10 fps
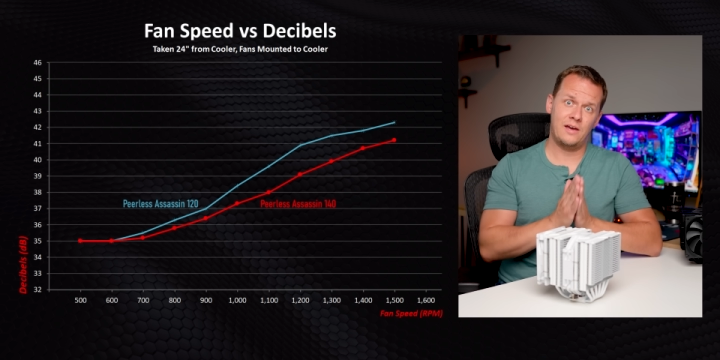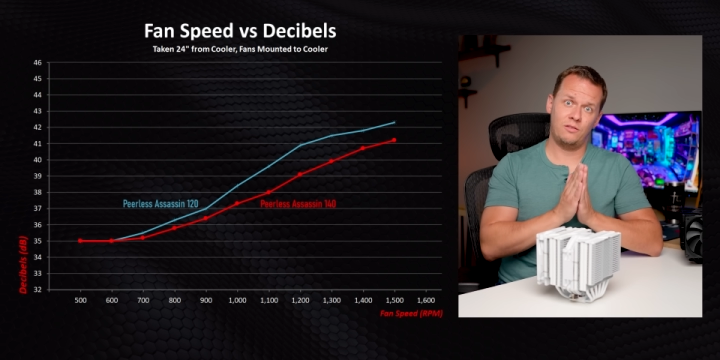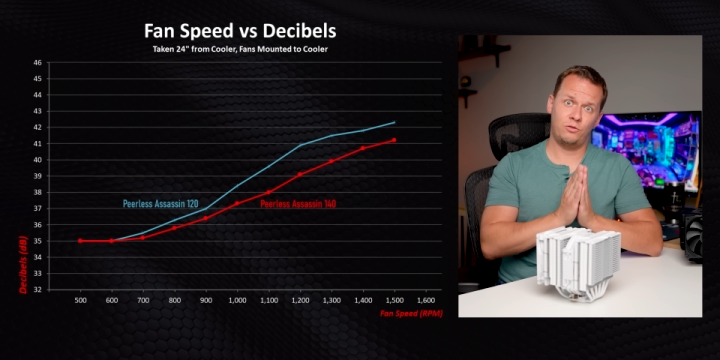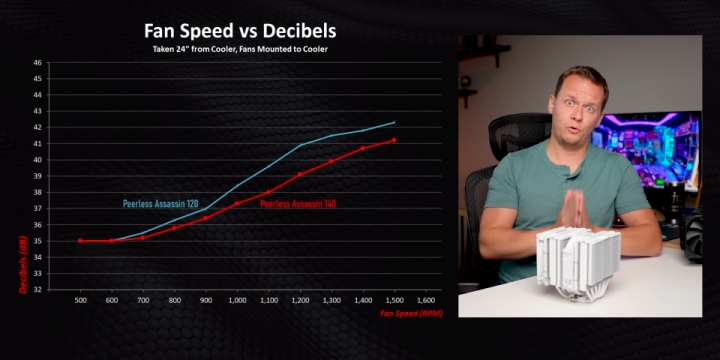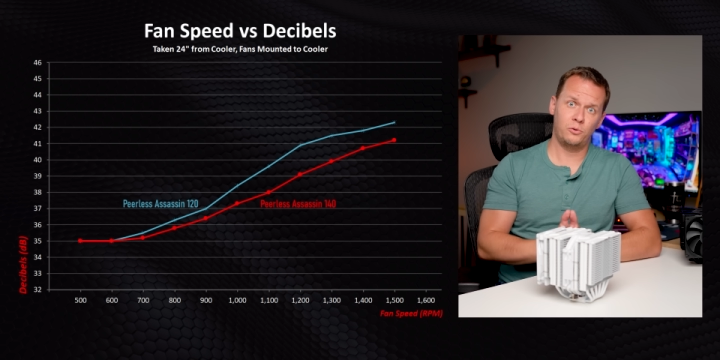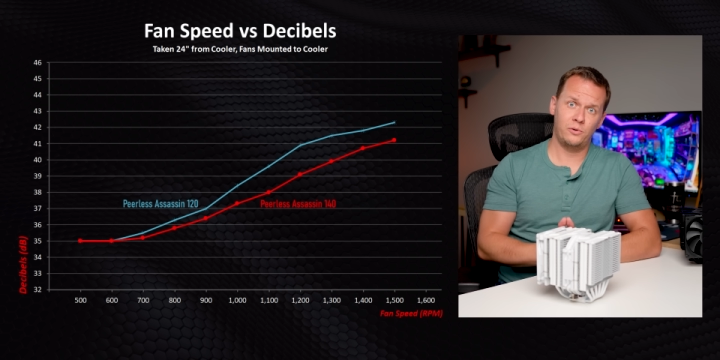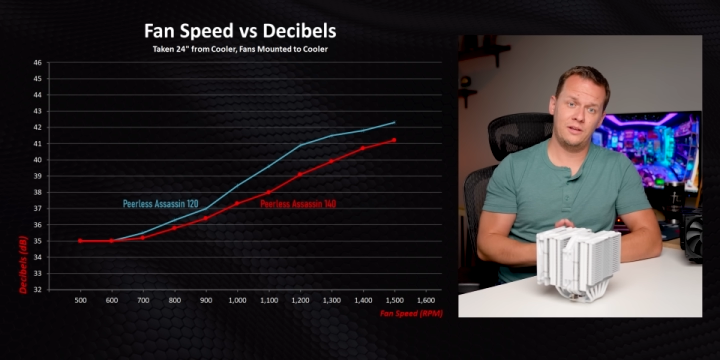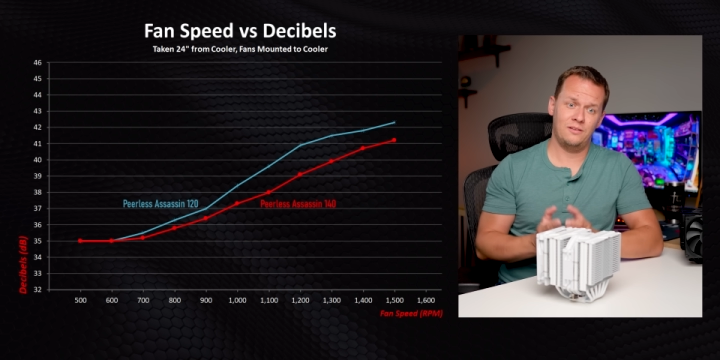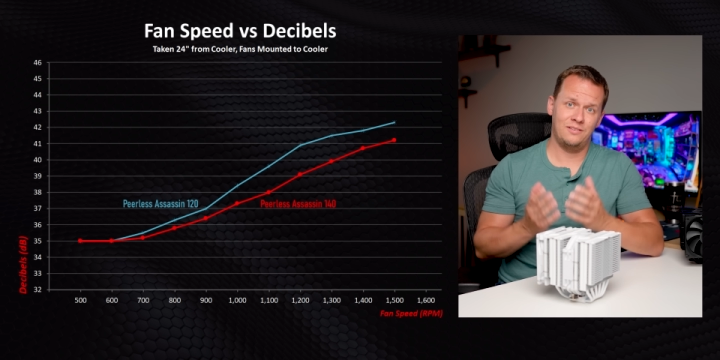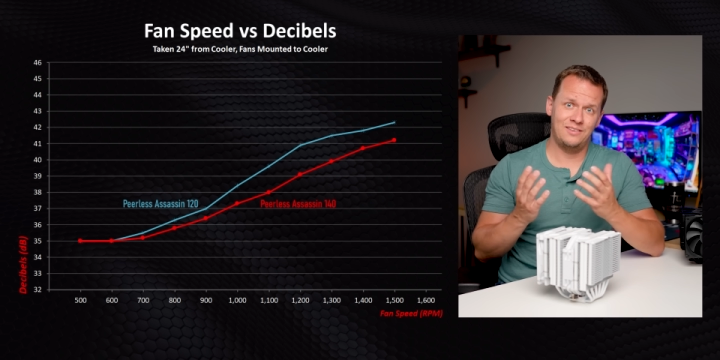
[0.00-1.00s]
that
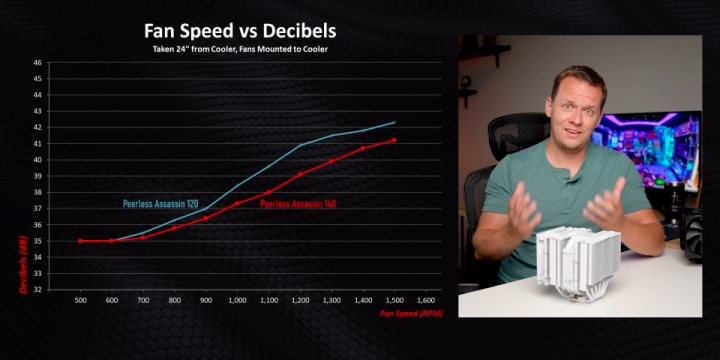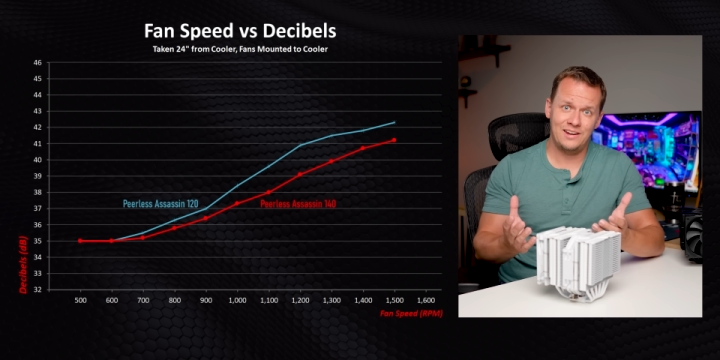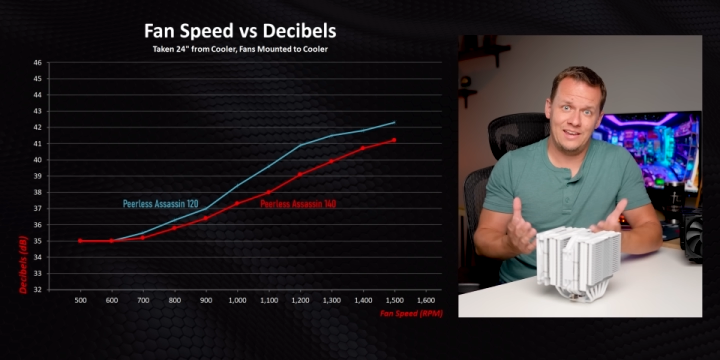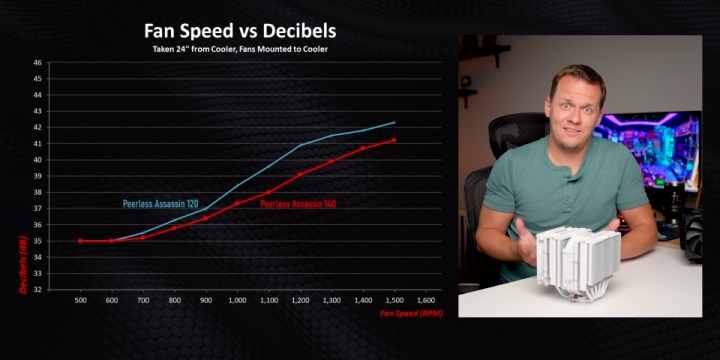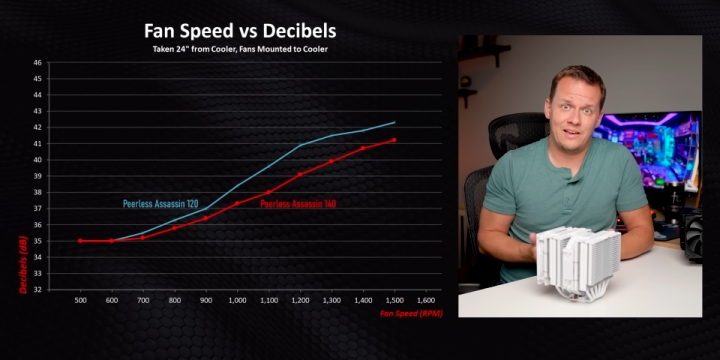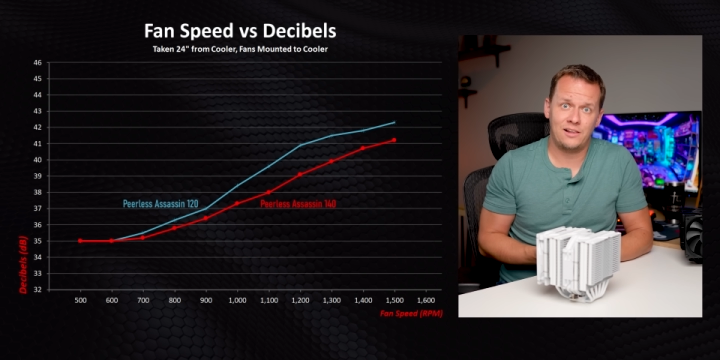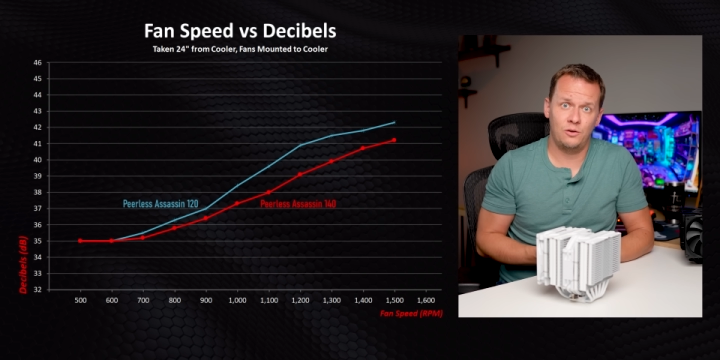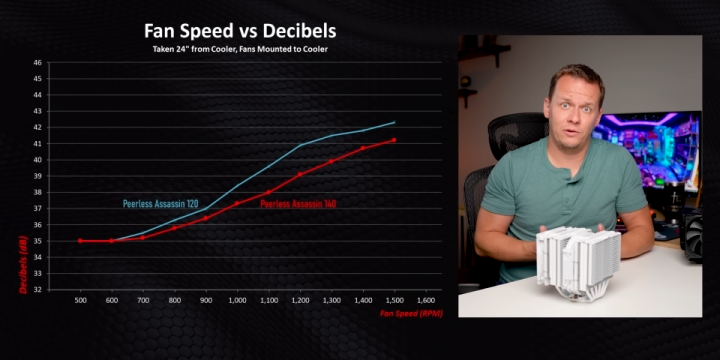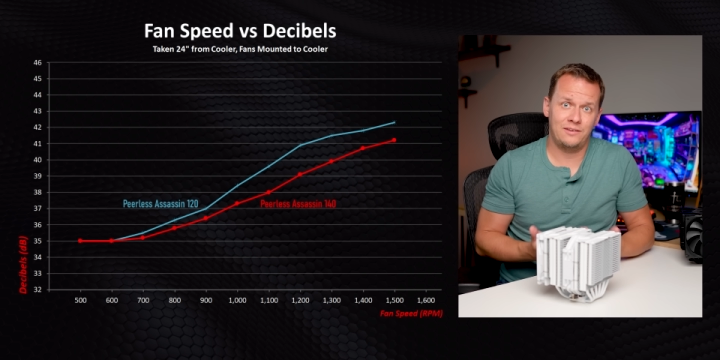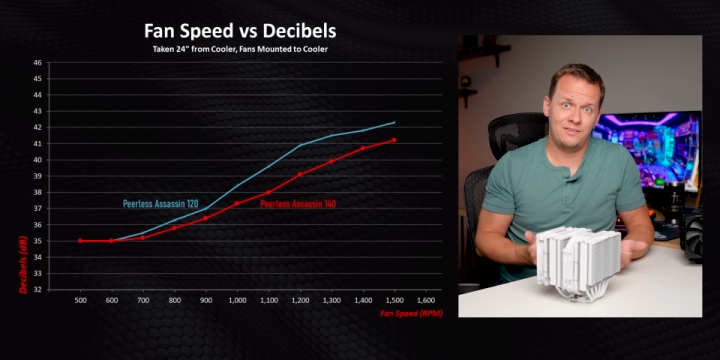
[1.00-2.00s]
Thermalright did exactly
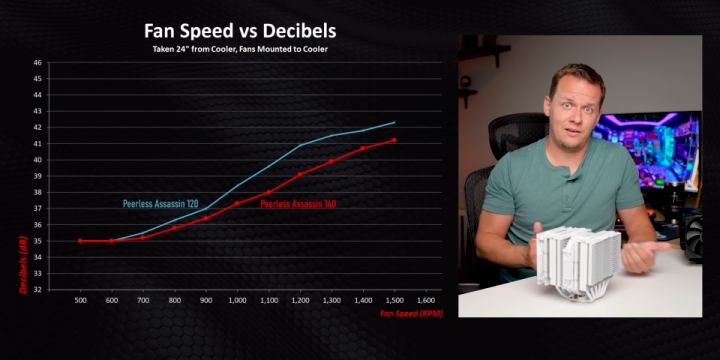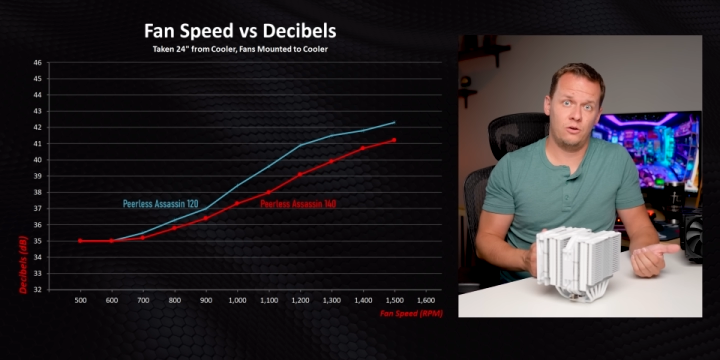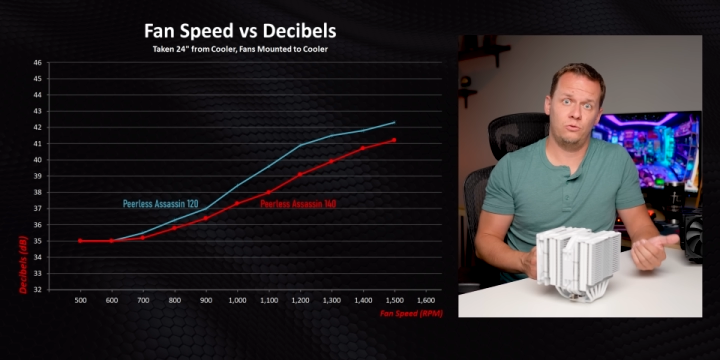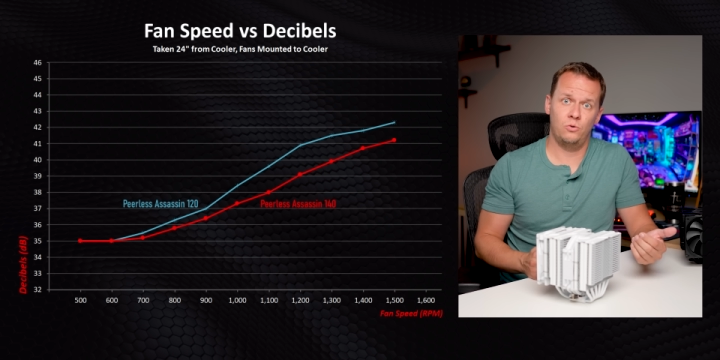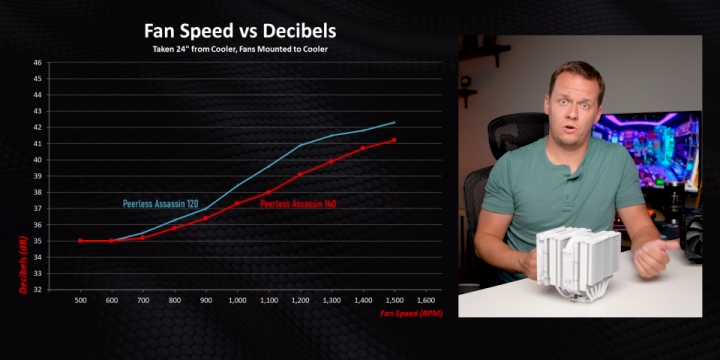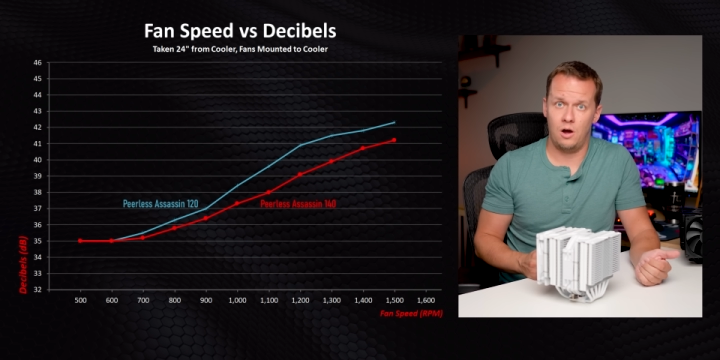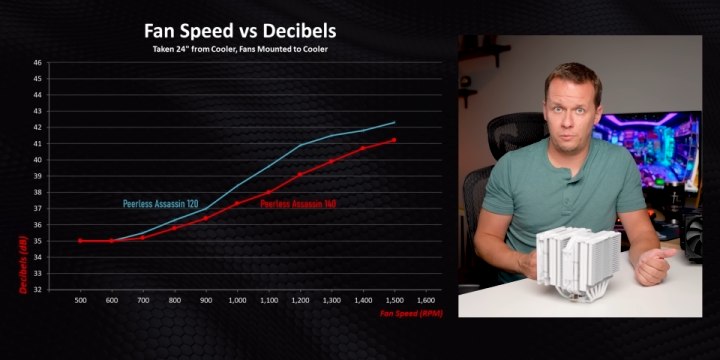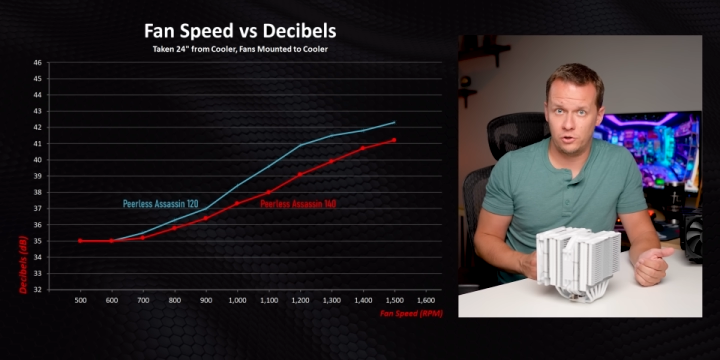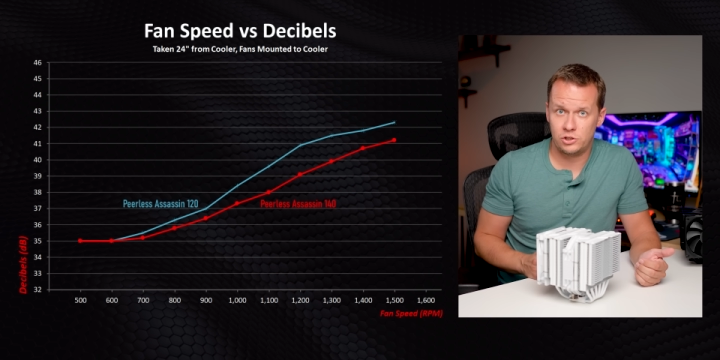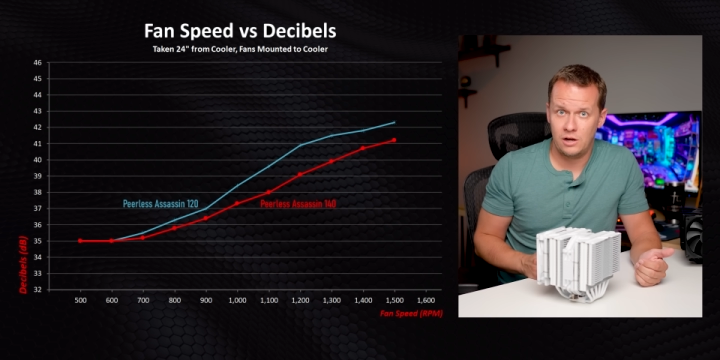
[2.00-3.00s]
what they set out to
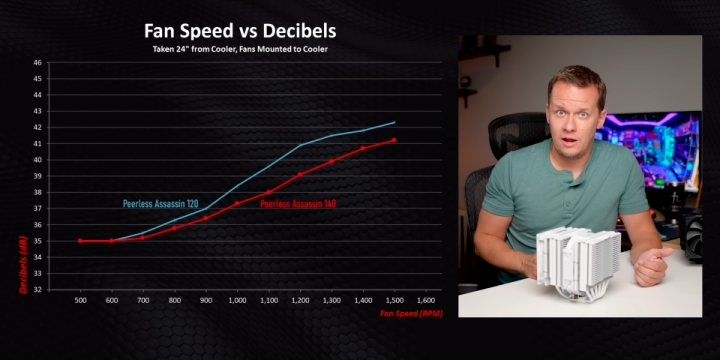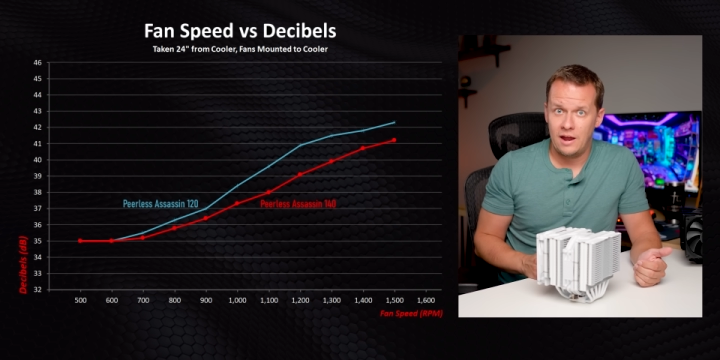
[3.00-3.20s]
accomplish,